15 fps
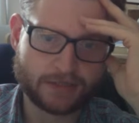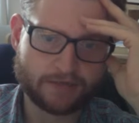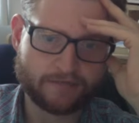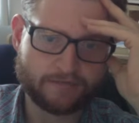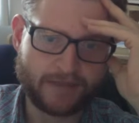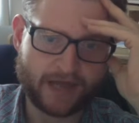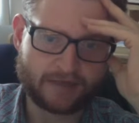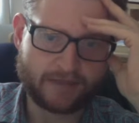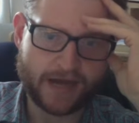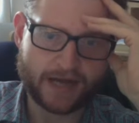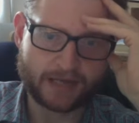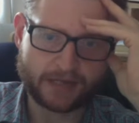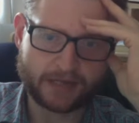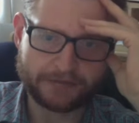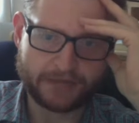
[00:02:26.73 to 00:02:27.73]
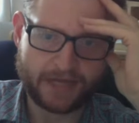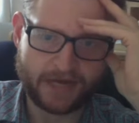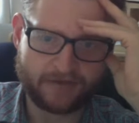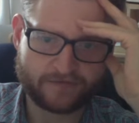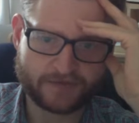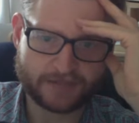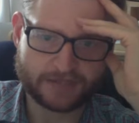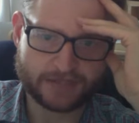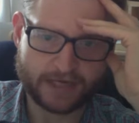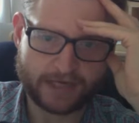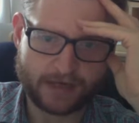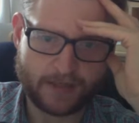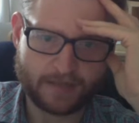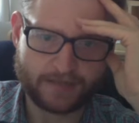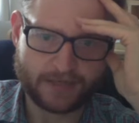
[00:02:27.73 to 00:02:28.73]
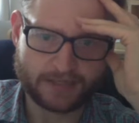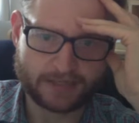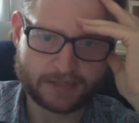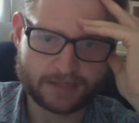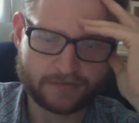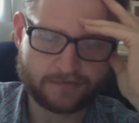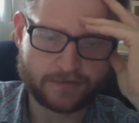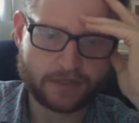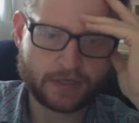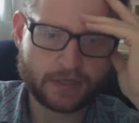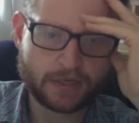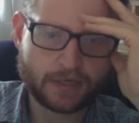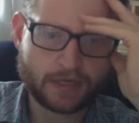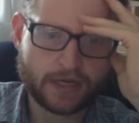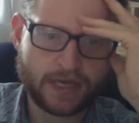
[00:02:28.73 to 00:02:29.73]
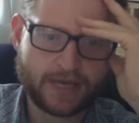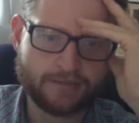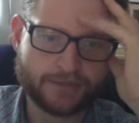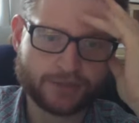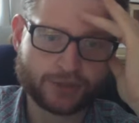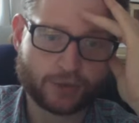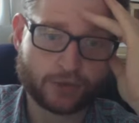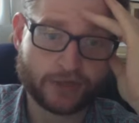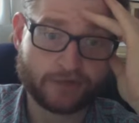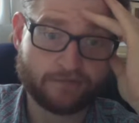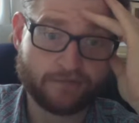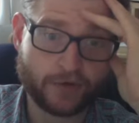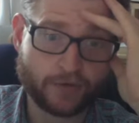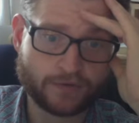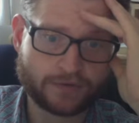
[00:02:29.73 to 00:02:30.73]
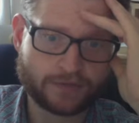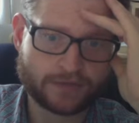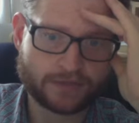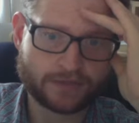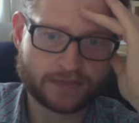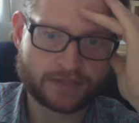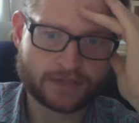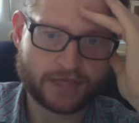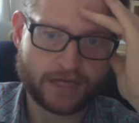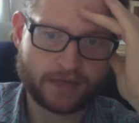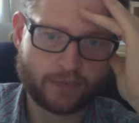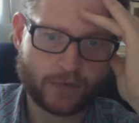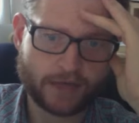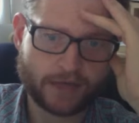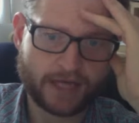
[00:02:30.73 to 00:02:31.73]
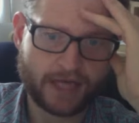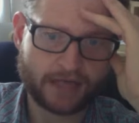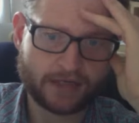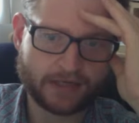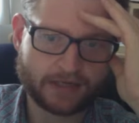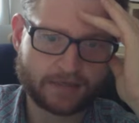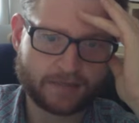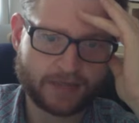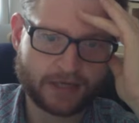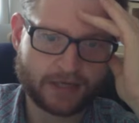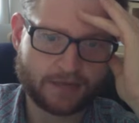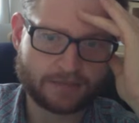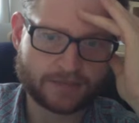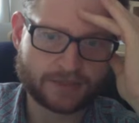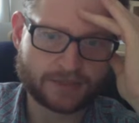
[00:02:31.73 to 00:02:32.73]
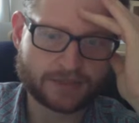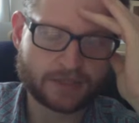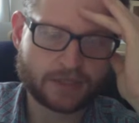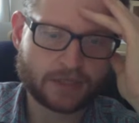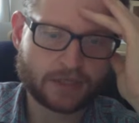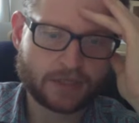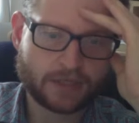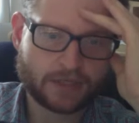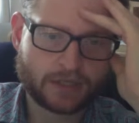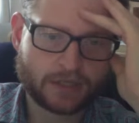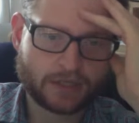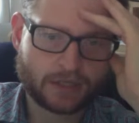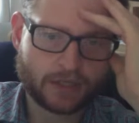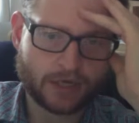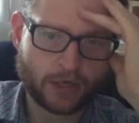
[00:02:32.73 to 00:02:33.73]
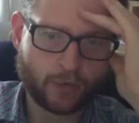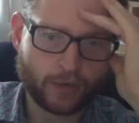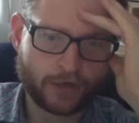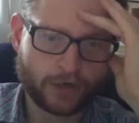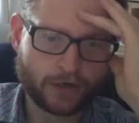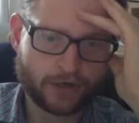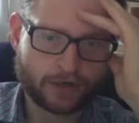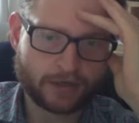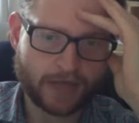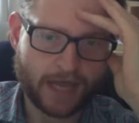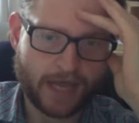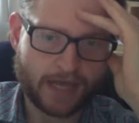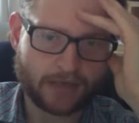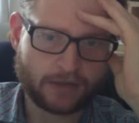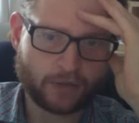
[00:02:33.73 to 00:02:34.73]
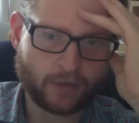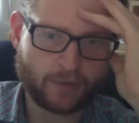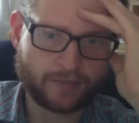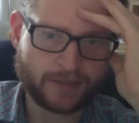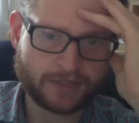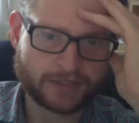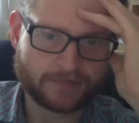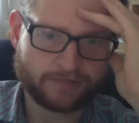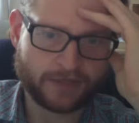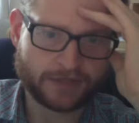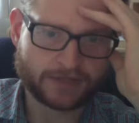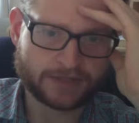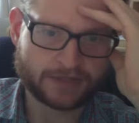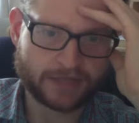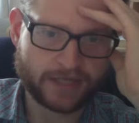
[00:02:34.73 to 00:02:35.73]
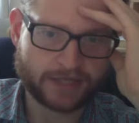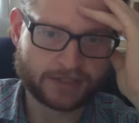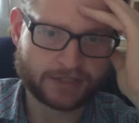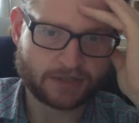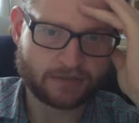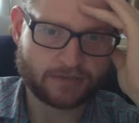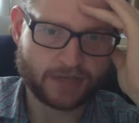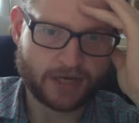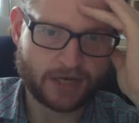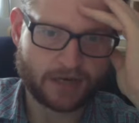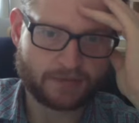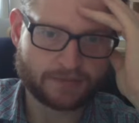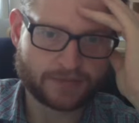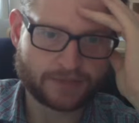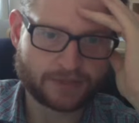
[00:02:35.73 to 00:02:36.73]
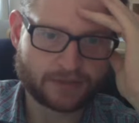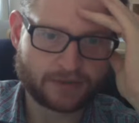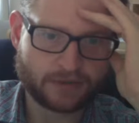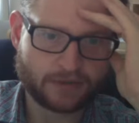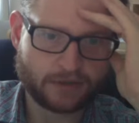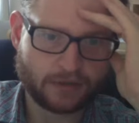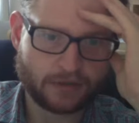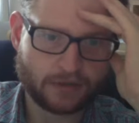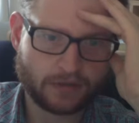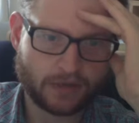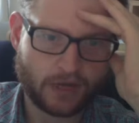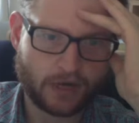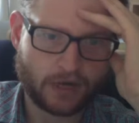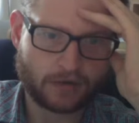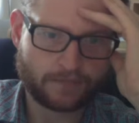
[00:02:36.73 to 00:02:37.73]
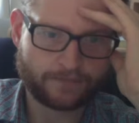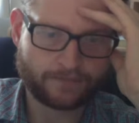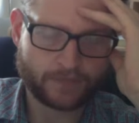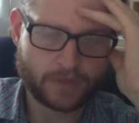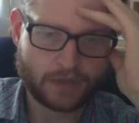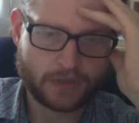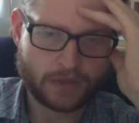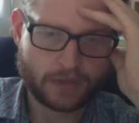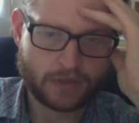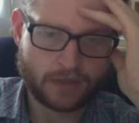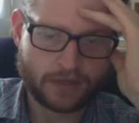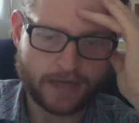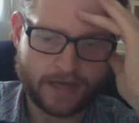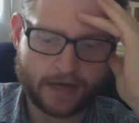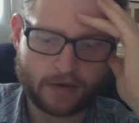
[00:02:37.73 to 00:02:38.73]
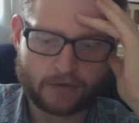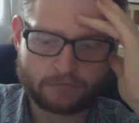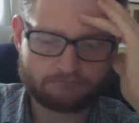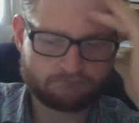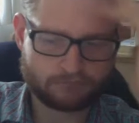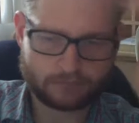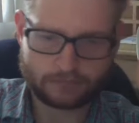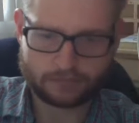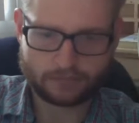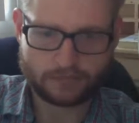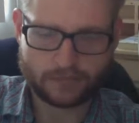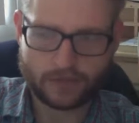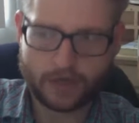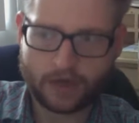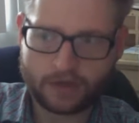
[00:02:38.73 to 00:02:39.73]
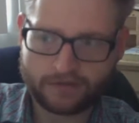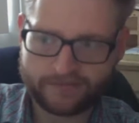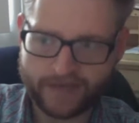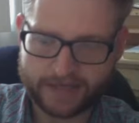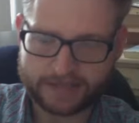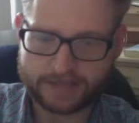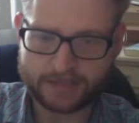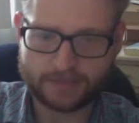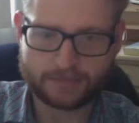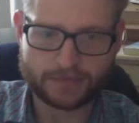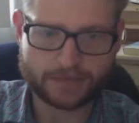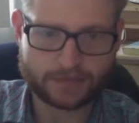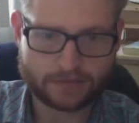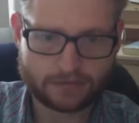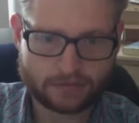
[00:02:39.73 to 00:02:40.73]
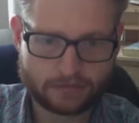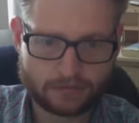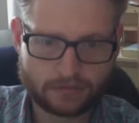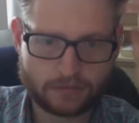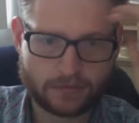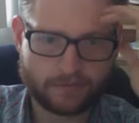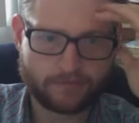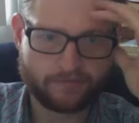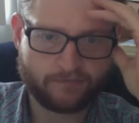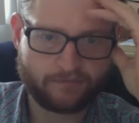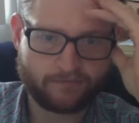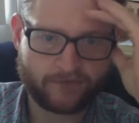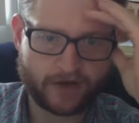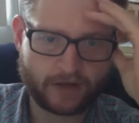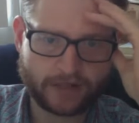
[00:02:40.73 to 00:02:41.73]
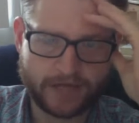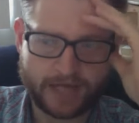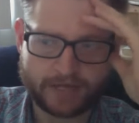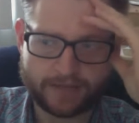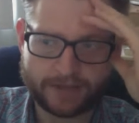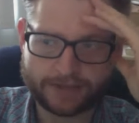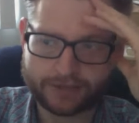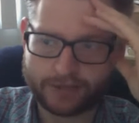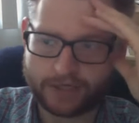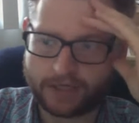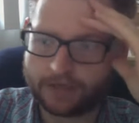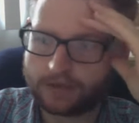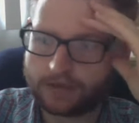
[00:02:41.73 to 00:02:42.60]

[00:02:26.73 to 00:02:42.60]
mathematically, we have to decide on the basis of a majority vote to decide what candidate becomes a winner and what piece of legislation becomes law. Now, all of that seems fairly elementary,